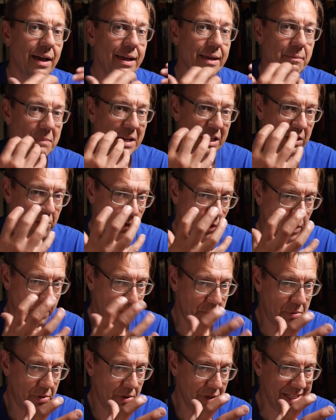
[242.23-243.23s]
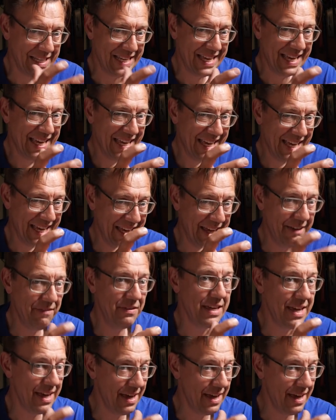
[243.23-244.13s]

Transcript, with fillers: It makes for a pretty heavy